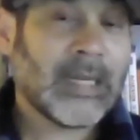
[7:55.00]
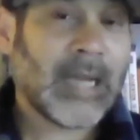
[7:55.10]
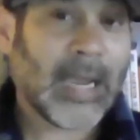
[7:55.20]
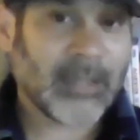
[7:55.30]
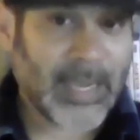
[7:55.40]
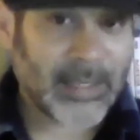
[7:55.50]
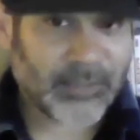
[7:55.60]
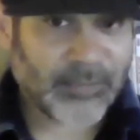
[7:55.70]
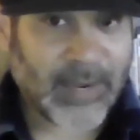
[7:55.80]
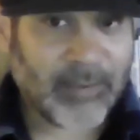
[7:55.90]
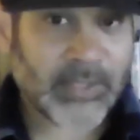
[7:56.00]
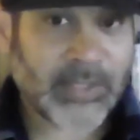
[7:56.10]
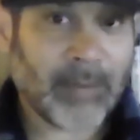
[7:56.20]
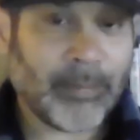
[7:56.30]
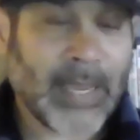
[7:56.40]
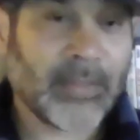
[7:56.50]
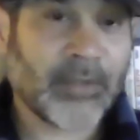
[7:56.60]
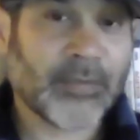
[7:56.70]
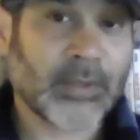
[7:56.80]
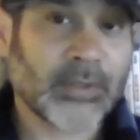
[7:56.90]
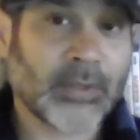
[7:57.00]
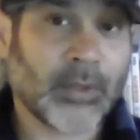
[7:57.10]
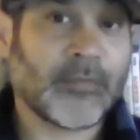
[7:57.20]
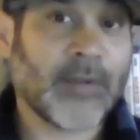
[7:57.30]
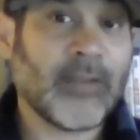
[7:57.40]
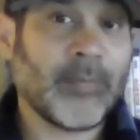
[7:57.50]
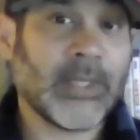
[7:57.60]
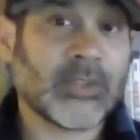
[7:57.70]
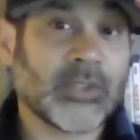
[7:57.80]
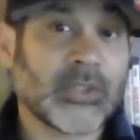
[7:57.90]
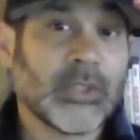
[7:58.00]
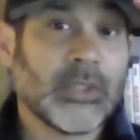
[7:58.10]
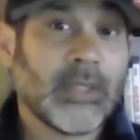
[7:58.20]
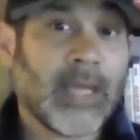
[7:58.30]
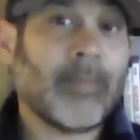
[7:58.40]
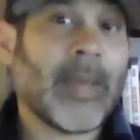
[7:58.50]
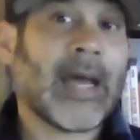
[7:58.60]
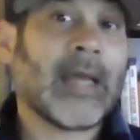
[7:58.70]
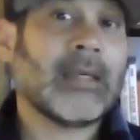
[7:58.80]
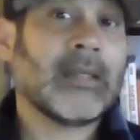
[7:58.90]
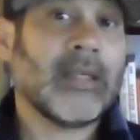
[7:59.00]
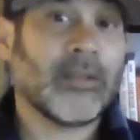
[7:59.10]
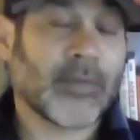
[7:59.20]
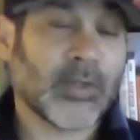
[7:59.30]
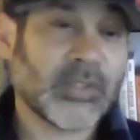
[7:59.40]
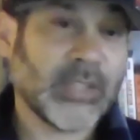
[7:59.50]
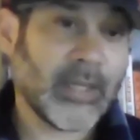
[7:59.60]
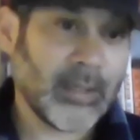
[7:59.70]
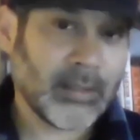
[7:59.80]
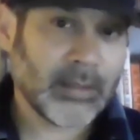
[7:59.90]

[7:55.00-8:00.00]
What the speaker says: I like the 5 pitch at bat in the first, or the 5 pitch at bat in the first inning